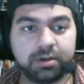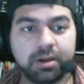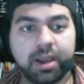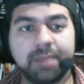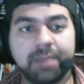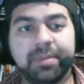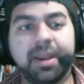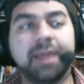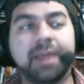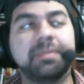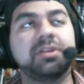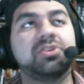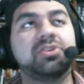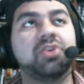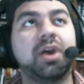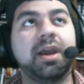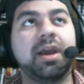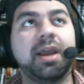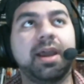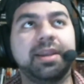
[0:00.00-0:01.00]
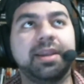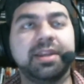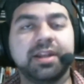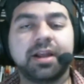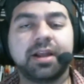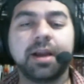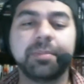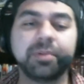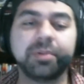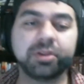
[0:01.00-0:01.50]
I mean, I did a
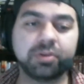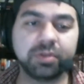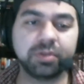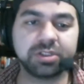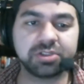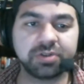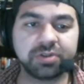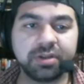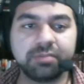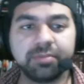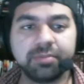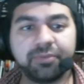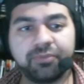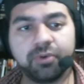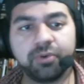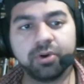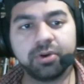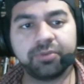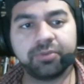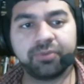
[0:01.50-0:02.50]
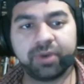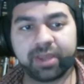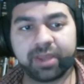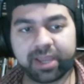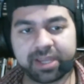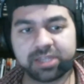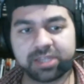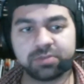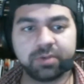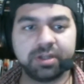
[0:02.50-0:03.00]
couple of Twitch streams before for the
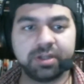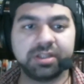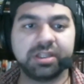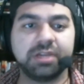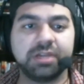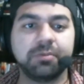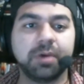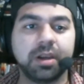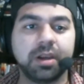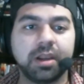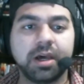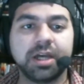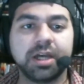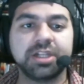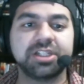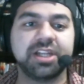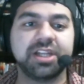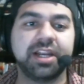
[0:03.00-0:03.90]
H1Z1 launch,